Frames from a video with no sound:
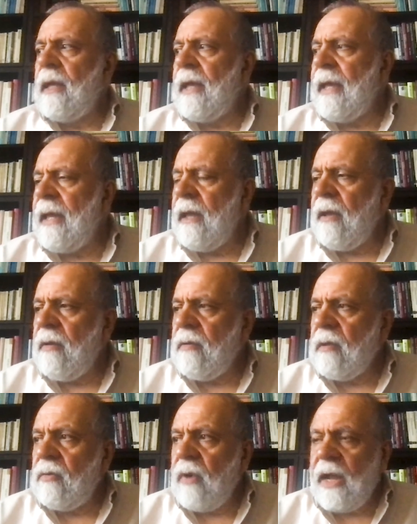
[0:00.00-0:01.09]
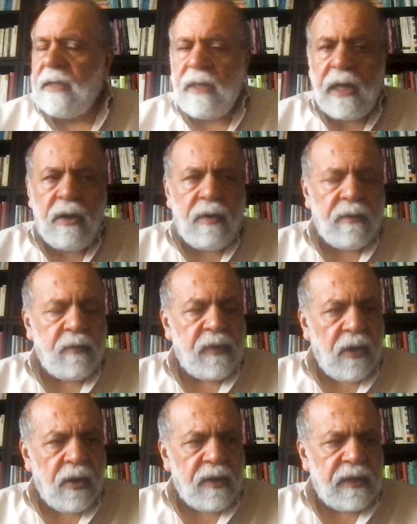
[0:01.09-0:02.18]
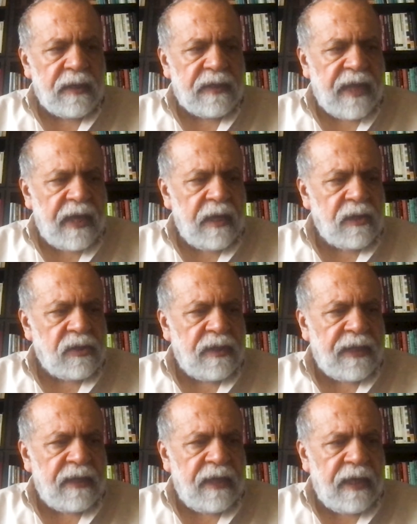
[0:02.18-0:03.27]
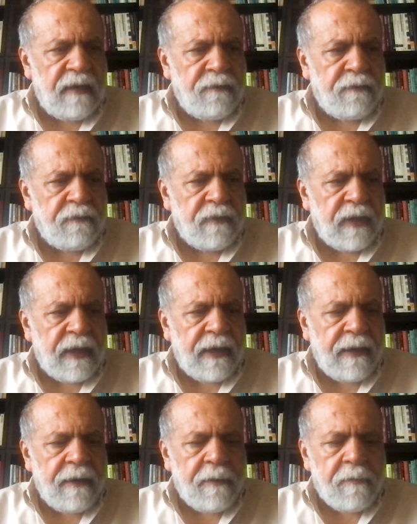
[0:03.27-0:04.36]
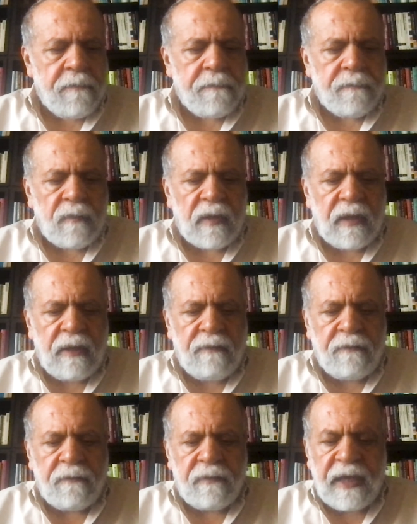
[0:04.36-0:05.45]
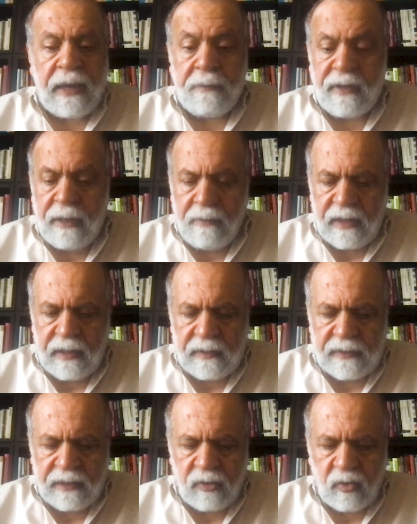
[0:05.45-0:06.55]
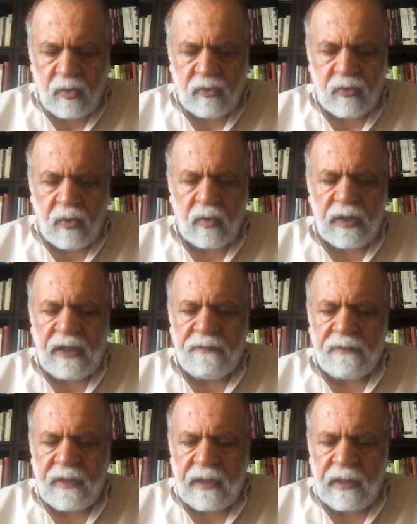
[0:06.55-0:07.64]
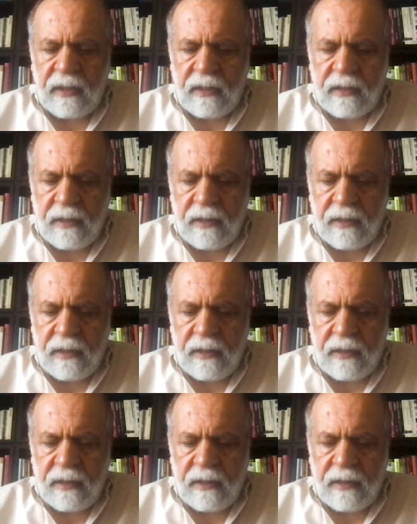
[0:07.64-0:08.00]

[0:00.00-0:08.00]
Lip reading: Right now, we are in a stage that if the epidemic is under control, if the